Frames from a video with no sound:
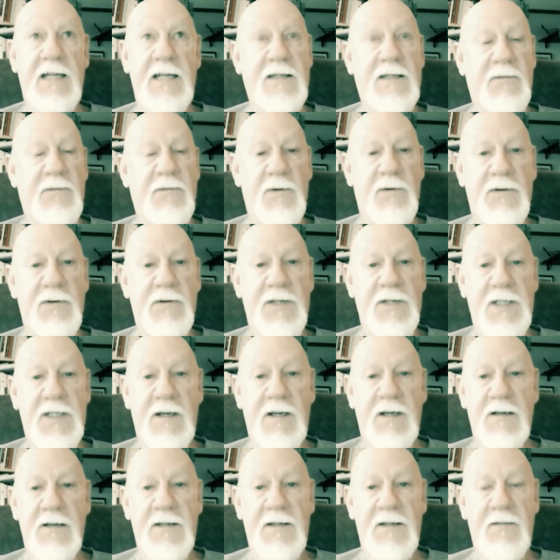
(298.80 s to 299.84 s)
and we'll
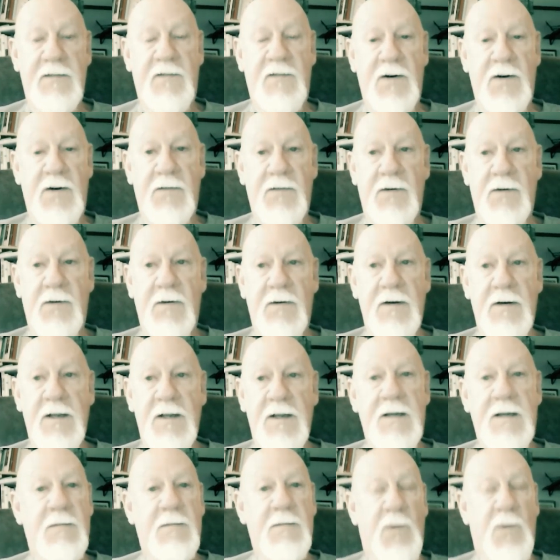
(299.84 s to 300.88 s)
discuss it further.
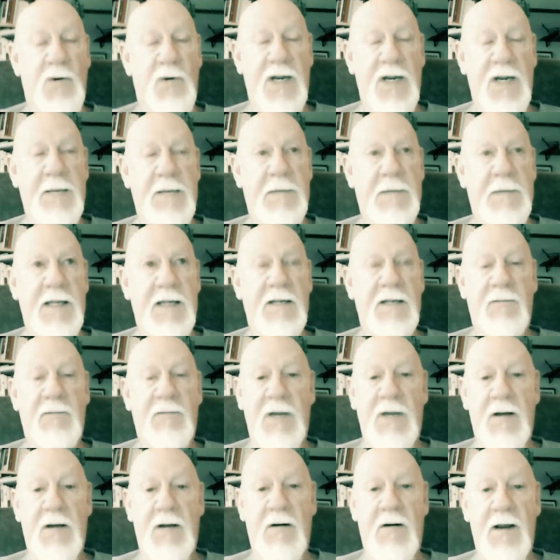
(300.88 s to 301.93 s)
more deeply than we
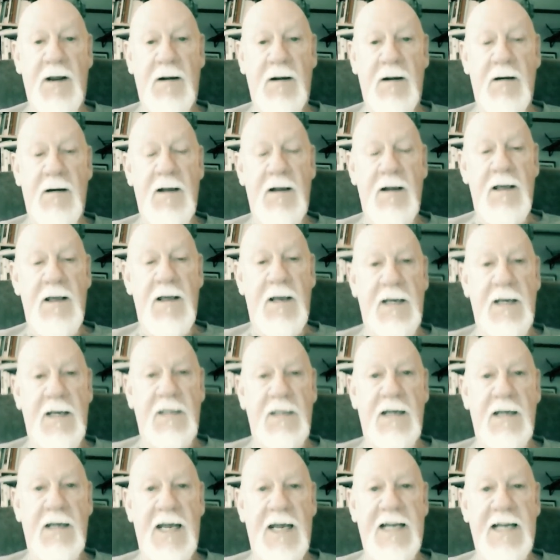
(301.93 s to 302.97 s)
are here. And then
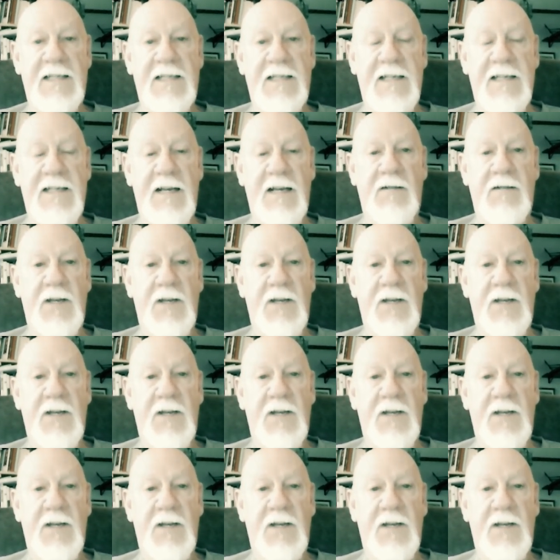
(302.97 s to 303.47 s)
the last thing on the